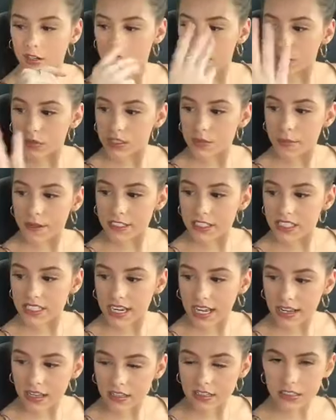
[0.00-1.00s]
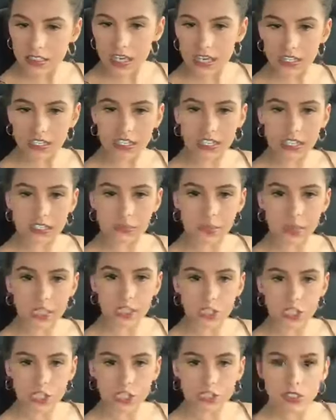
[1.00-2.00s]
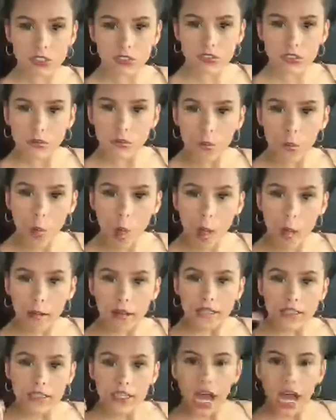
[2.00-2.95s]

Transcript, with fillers: He was supposed to text us pictures. Well, we should text.